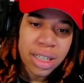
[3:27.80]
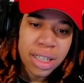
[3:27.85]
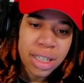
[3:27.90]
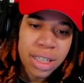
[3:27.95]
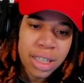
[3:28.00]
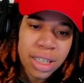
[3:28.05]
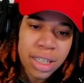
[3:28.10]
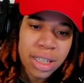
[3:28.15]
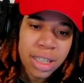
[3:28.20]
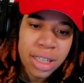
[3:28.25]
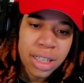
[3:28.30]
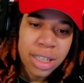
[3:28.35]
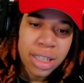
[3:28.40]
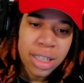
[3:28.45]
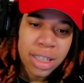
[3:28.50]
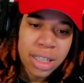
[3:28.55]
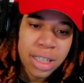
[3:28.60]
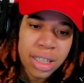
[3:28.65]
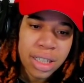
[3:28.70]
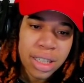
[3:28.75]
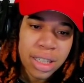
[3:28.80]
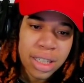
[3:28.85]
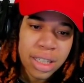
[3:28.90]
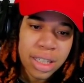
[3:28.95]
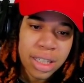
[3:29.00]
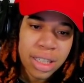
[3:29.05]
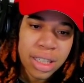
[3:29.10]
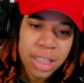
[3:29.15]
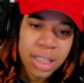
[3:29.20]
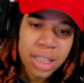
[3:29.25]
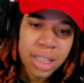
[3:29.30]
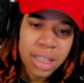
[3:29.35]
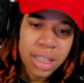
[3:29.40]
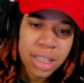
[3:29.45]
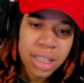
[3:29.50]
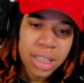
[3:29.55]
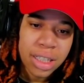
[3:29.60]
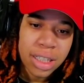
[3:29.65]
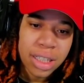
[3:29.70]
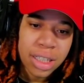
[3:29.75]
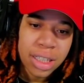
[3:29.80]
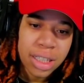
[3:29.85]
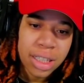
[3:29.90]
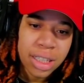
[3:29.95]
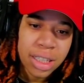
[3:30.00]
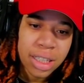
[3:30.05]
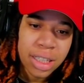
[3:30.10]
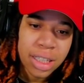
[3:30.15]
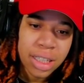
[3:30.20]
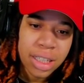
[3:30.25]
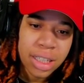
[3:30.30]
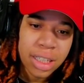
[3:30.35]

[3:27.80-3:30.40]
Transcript: Nothing is said.